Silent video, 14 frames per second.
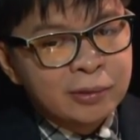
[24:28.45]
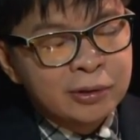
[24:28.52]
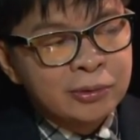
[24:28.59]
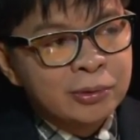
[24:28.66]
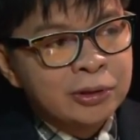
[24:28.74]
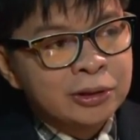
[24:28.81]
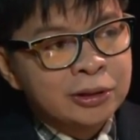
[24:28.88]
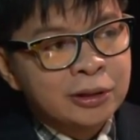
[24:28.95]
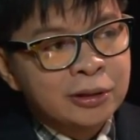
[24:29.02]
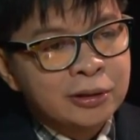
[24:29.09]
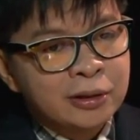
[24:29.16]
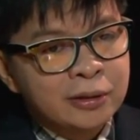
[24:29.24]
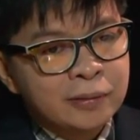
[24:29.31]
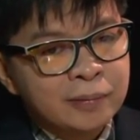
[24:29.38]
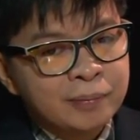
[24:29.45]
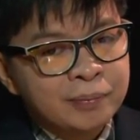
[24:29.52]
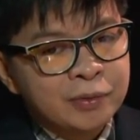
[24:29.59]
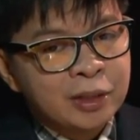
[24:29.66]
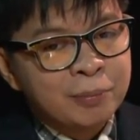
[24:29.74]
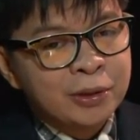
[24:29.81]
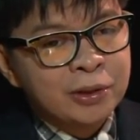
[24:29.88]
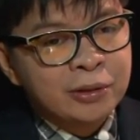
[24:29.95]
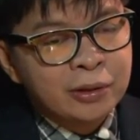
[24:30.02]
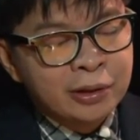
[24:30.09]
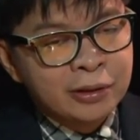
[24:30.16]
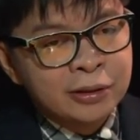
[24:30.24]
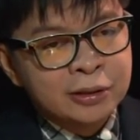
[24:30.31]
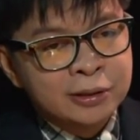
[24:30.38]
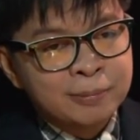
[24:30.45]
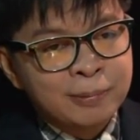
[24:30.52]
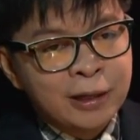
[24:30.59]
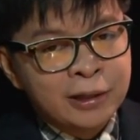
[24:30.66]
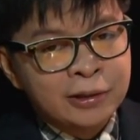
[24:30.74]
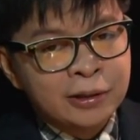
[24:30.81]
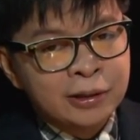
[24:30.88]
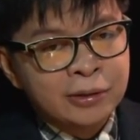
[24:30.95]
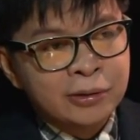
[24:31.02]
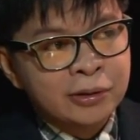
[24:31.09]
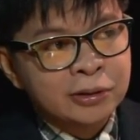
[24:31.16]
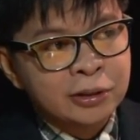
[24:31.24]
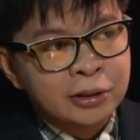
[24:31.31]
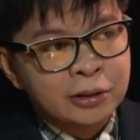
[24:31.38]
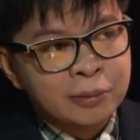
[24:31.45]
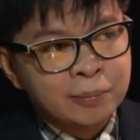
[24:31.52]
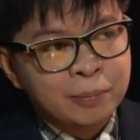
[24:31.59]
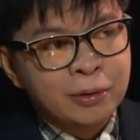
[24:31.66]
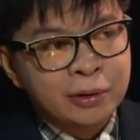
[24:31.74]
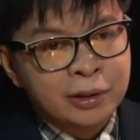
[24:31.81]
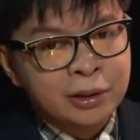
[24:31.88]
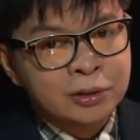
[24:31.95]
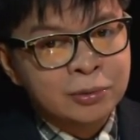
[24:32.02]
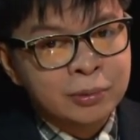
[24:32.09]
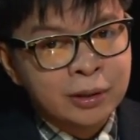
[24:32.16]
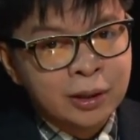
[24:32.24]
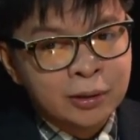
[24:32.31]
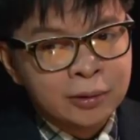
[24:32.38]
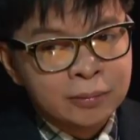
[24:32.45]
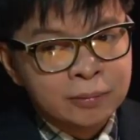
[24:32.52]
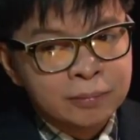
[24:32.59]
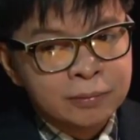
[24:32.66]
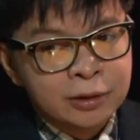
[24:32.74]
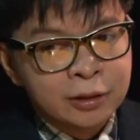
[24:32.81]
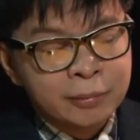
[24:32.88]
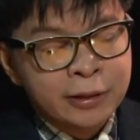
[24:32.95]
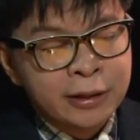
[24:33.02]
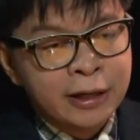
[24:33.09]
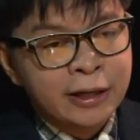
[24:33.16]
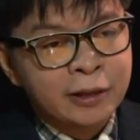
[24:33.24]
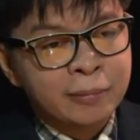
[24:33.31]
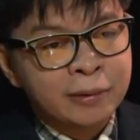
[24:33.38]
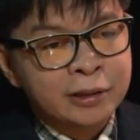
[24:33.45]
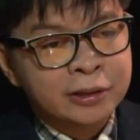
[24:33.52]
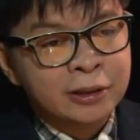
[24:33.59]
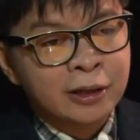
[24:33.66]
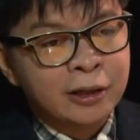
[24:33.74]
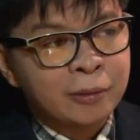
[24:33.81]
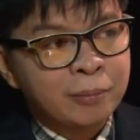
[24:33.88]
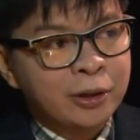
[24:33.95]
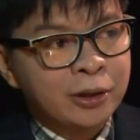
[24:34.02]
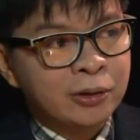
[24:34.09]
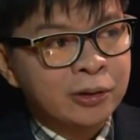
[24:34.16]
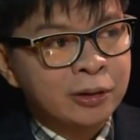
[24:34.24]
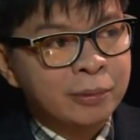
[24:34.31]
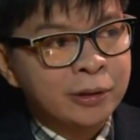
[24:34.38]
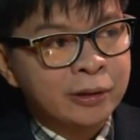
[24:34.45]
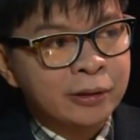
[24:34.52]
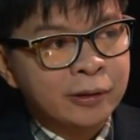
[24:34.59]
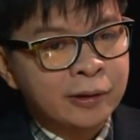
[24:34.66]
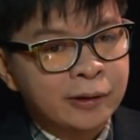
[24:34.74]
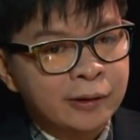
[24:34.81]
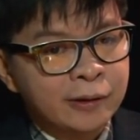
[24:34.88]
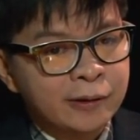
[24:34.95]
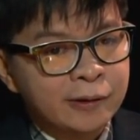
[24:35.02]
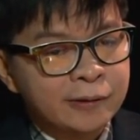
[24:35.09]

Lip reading: Yep. Would you say that if a tree is planted in a certain forest without even animals climbing or even